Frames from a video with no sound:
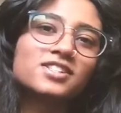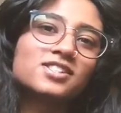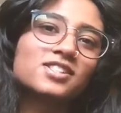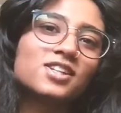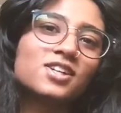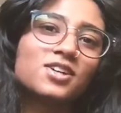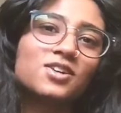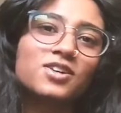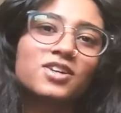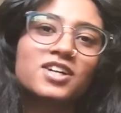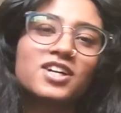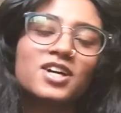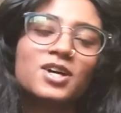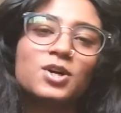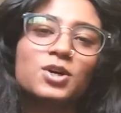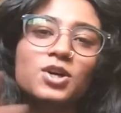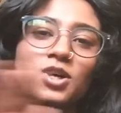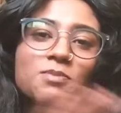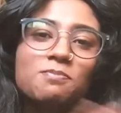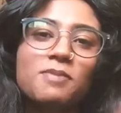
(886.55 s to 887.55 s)
So,
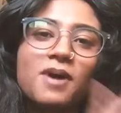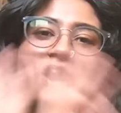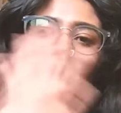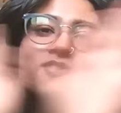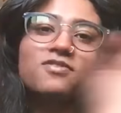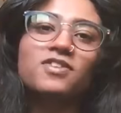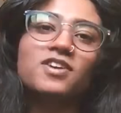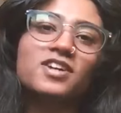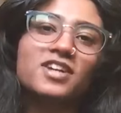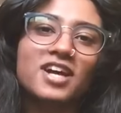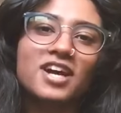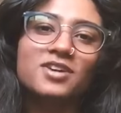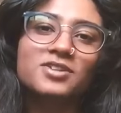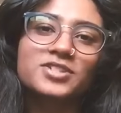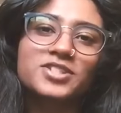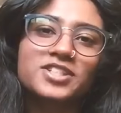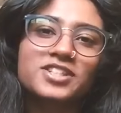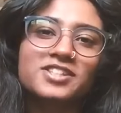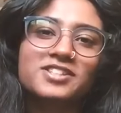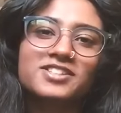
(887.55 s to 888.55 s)
goodbye for now,
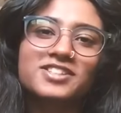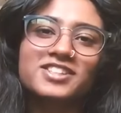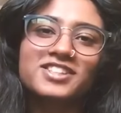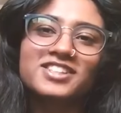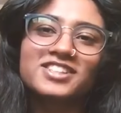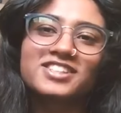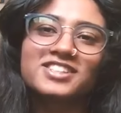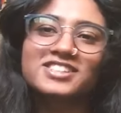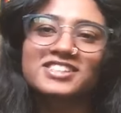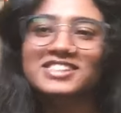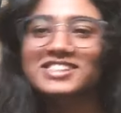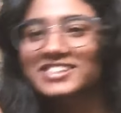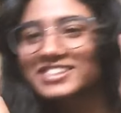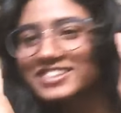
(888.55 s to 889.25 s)
children.